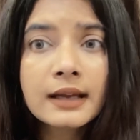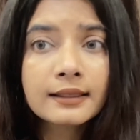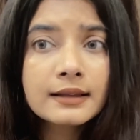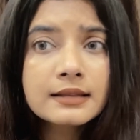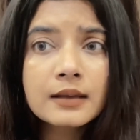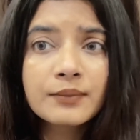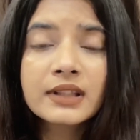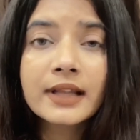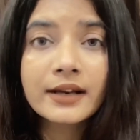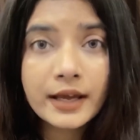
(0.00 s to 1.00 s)
This is
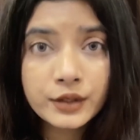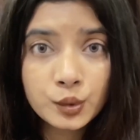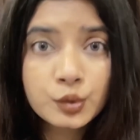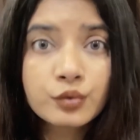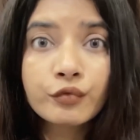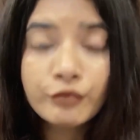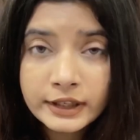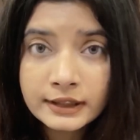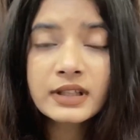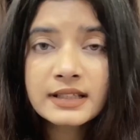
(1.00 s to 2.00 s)
something that I use
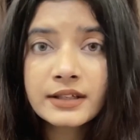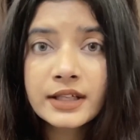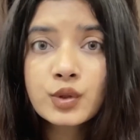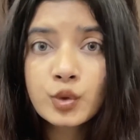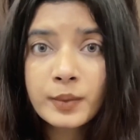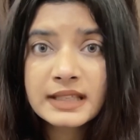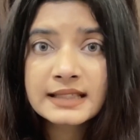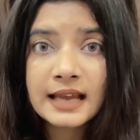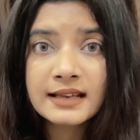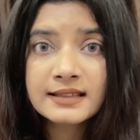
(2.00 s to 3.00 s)
weekly cleanse contains 2%
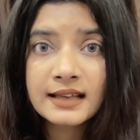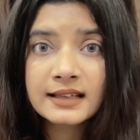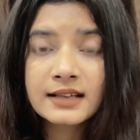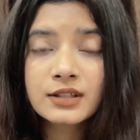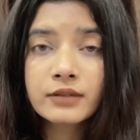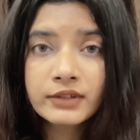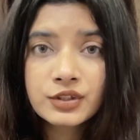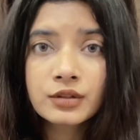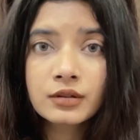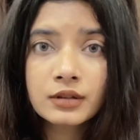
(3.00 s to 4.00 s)
salicylic acid,
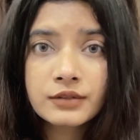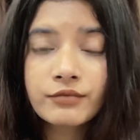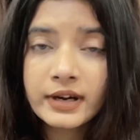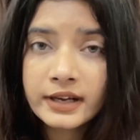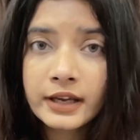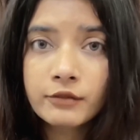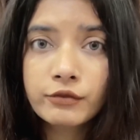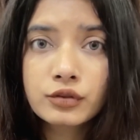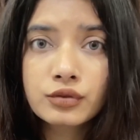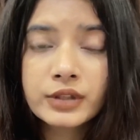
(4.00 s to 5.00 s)
which is very
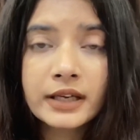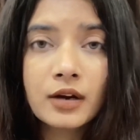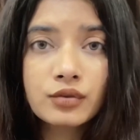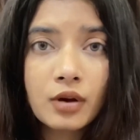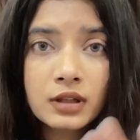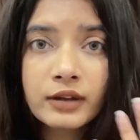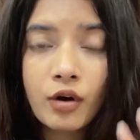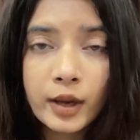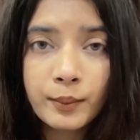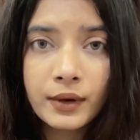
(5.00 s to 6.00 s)
helpful to take out all the
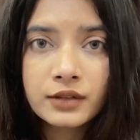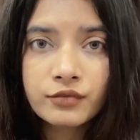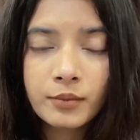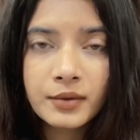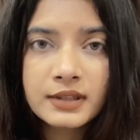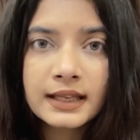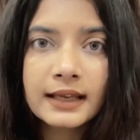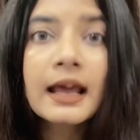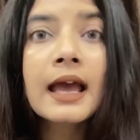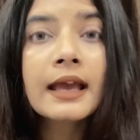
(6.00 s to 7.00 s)
oil plugs from your
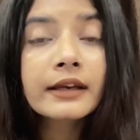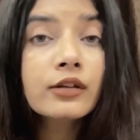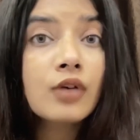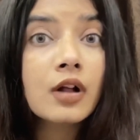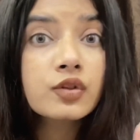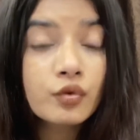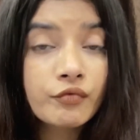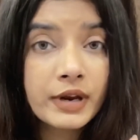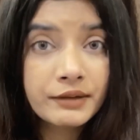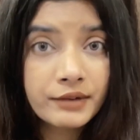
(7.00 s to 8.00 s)
skin. It is also
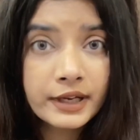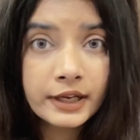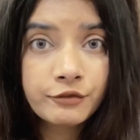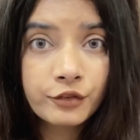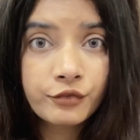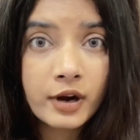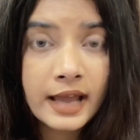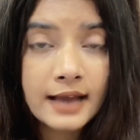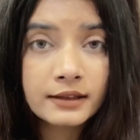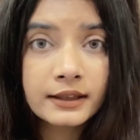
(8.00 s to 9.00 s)
very, very helpful for
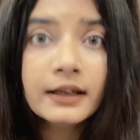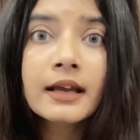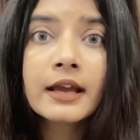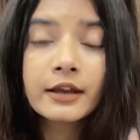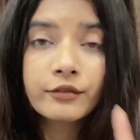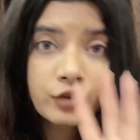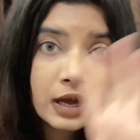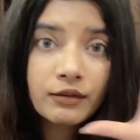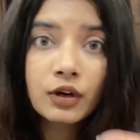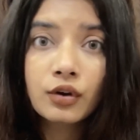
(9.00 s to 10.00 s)
acne. If you
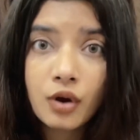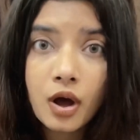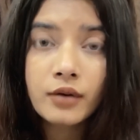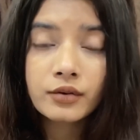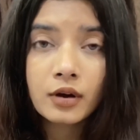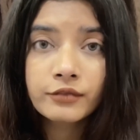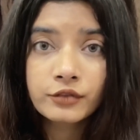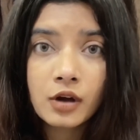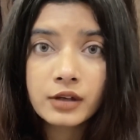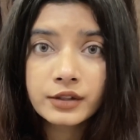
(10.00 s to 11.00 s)
have a lot of
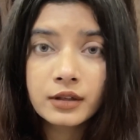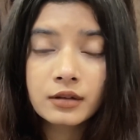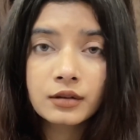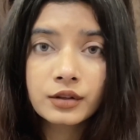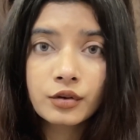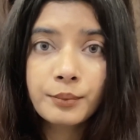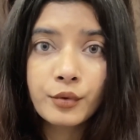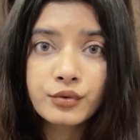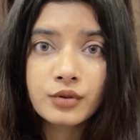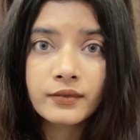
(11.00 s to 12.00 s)
clogged
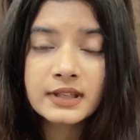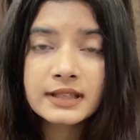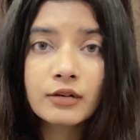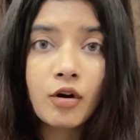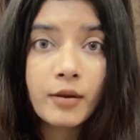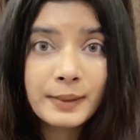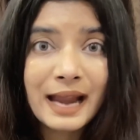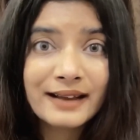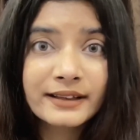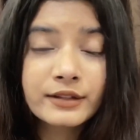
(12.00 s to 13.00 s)
pores on the skin, or
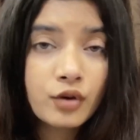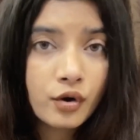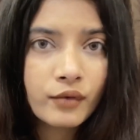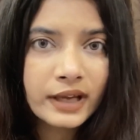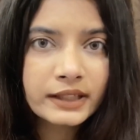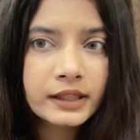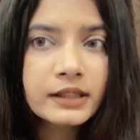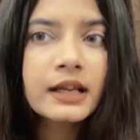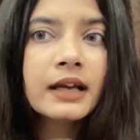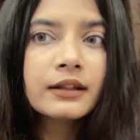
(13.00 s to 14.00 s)
blackheads or
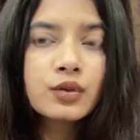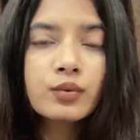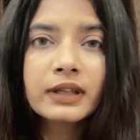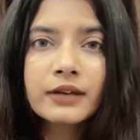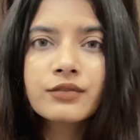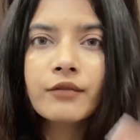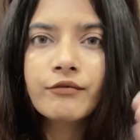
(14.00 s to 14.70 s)
whiteheads, this one gives a